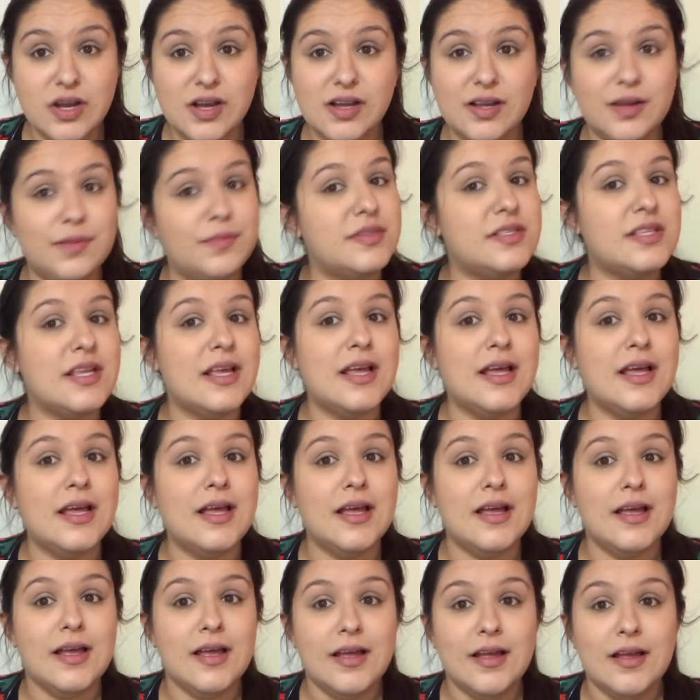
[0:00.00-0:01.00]
comes,
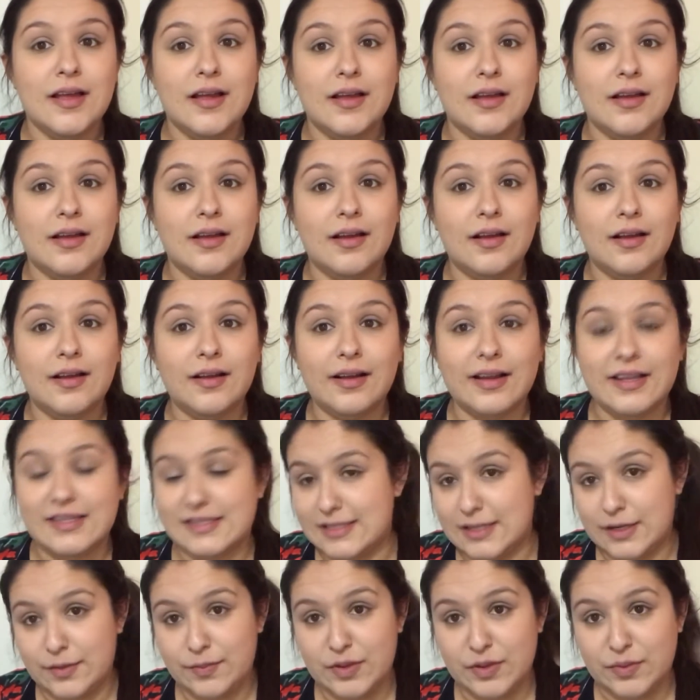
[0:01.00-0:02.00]

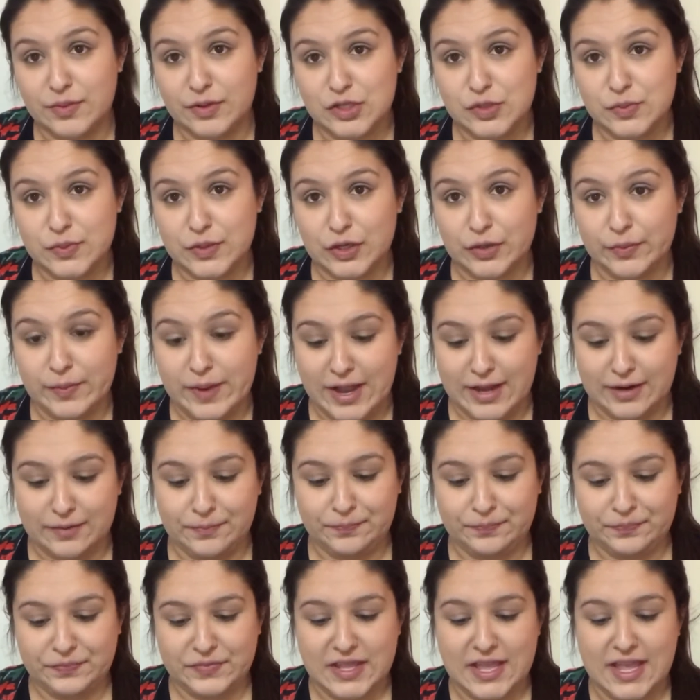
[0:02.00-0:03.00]
it's gonna be a much bigger bag
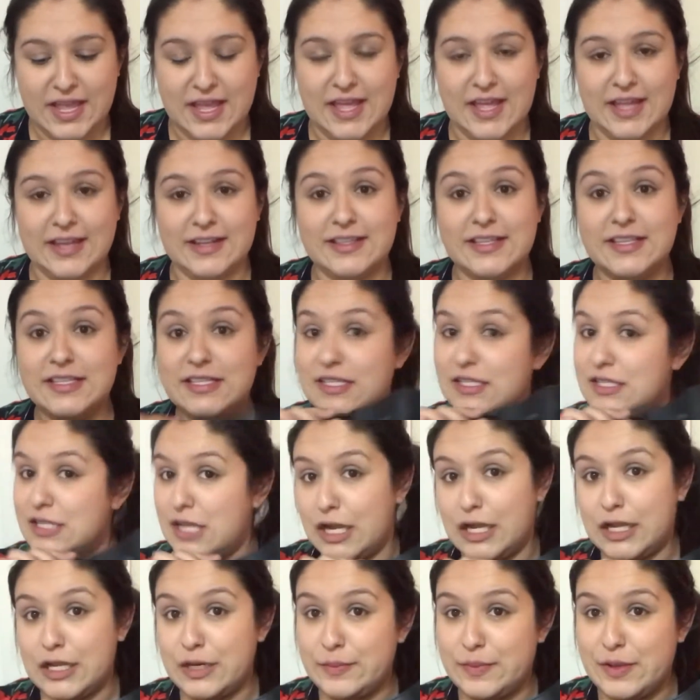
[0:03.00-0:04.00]
and this is
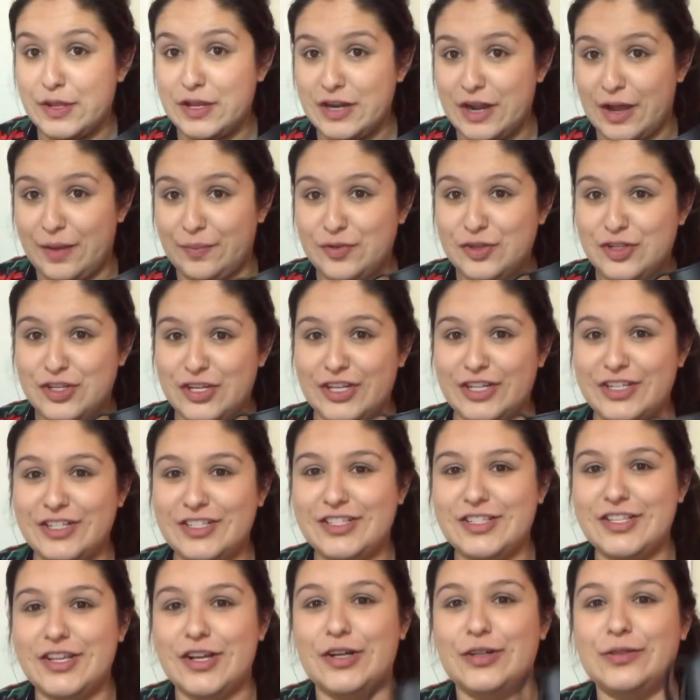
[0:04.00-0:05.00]
not gonna be an option.
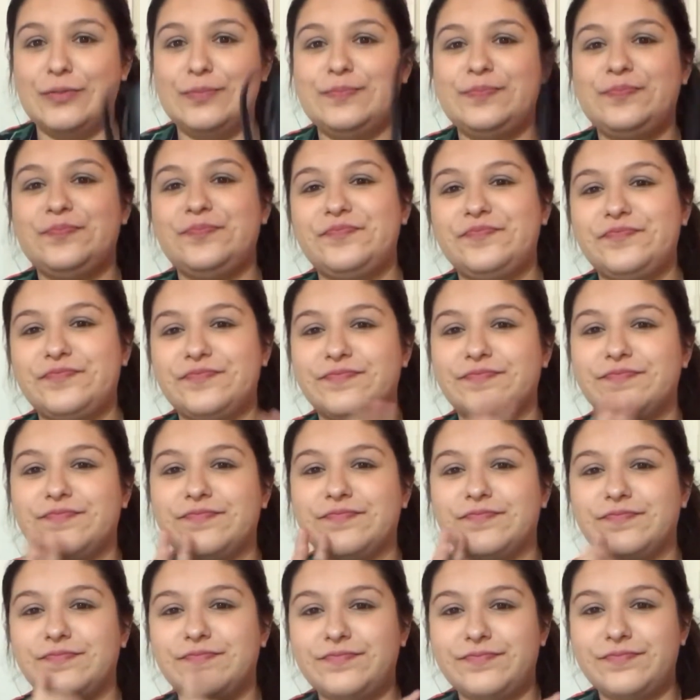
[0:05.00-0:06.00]
So
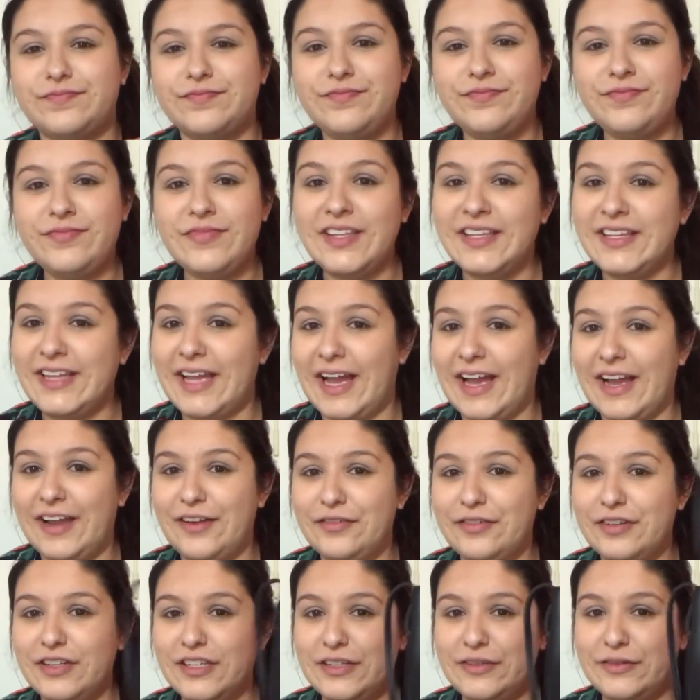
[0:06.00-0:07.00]
yeah, I
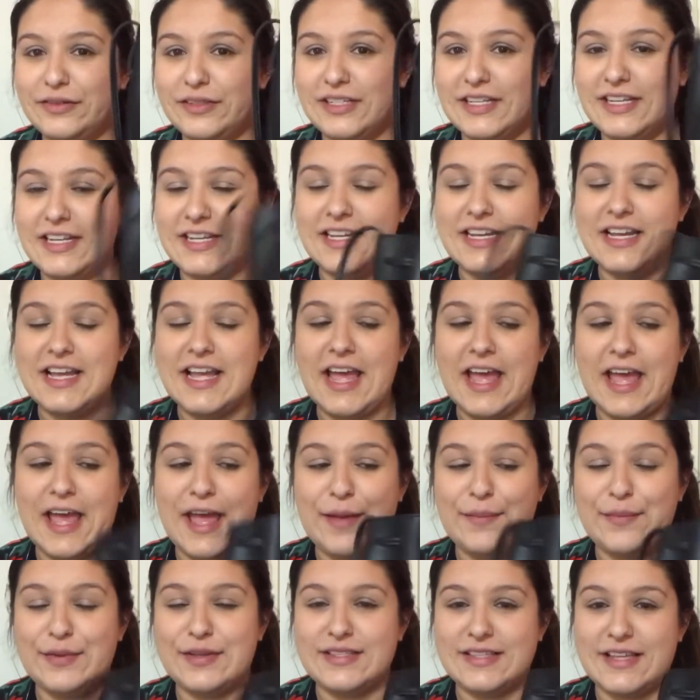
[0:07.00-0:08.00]
really, really
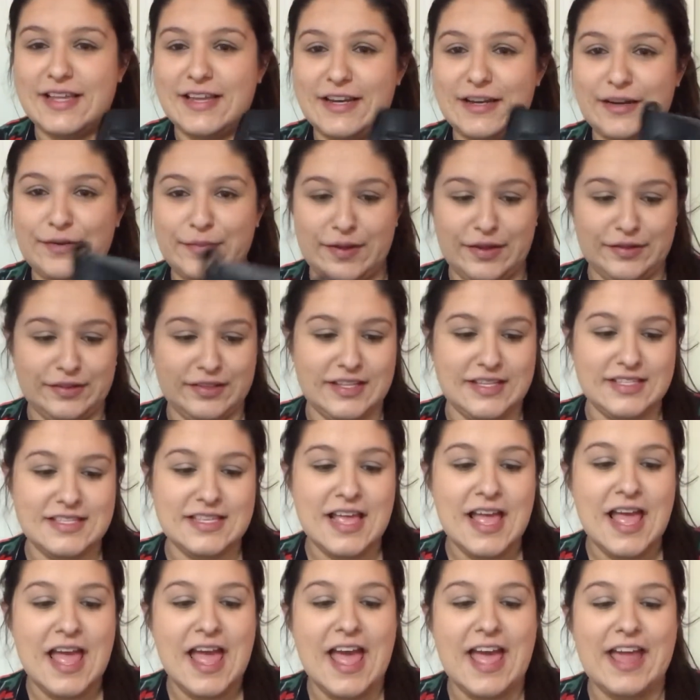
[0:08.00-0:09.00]
am excited about this.
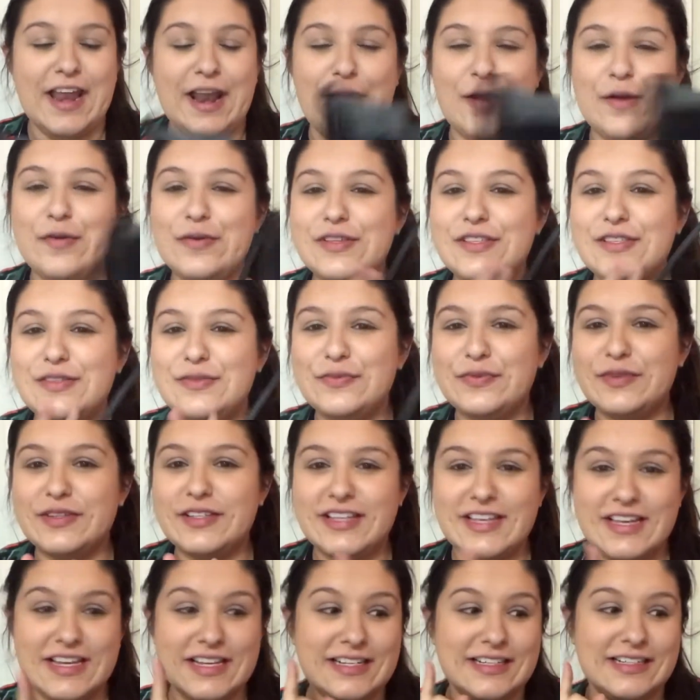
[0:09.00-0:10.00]
And I was
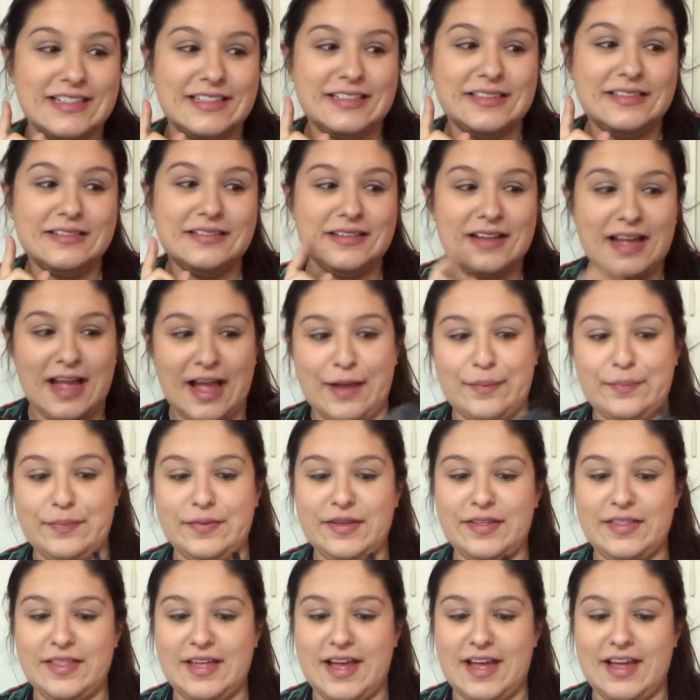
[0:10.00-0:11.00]
really
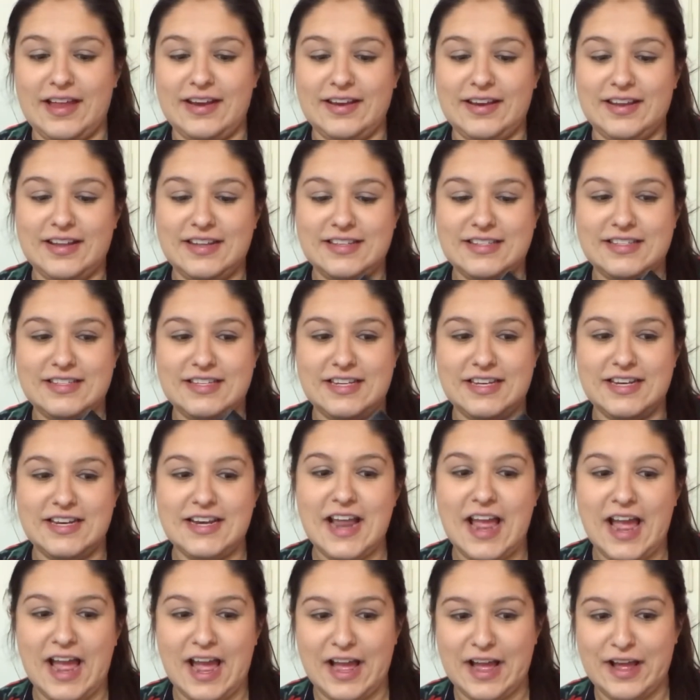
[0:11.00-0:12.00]
happy that it didn't
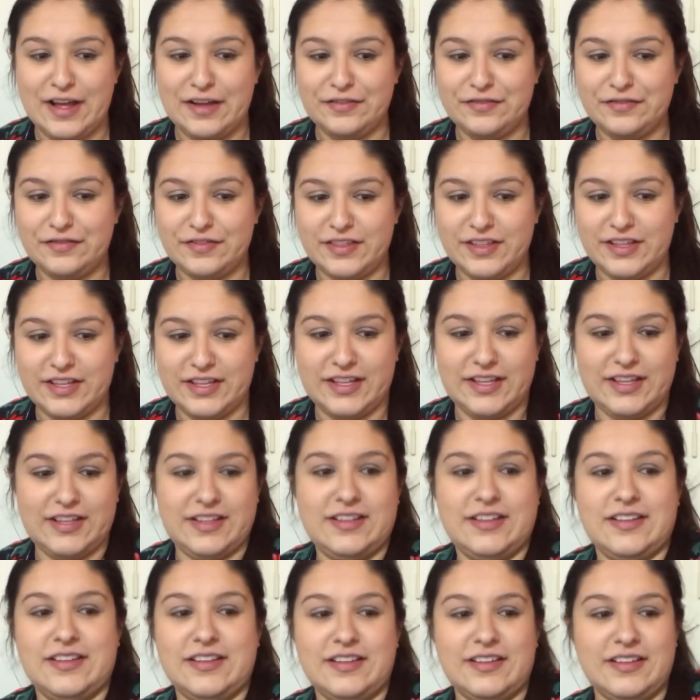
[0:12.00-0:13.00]
have the
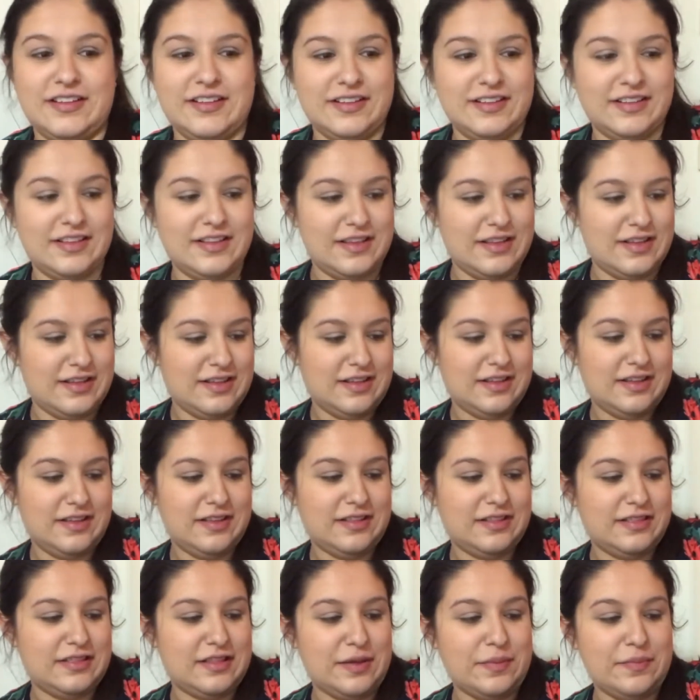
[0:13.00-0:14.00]

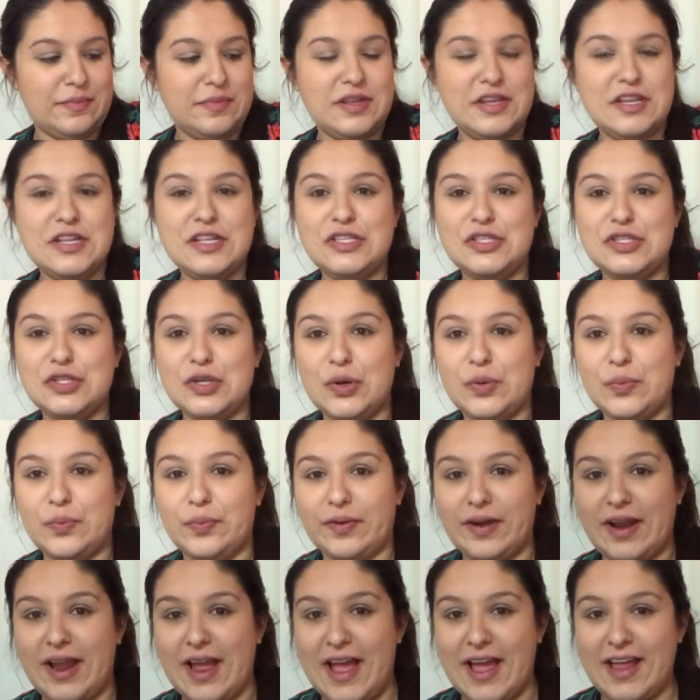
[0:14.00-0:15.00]
the Miniso
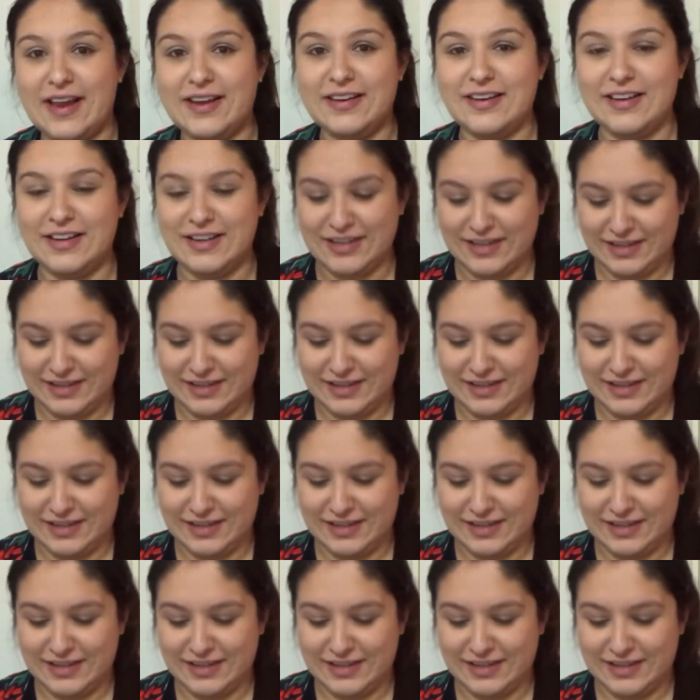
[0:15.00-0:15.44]
brand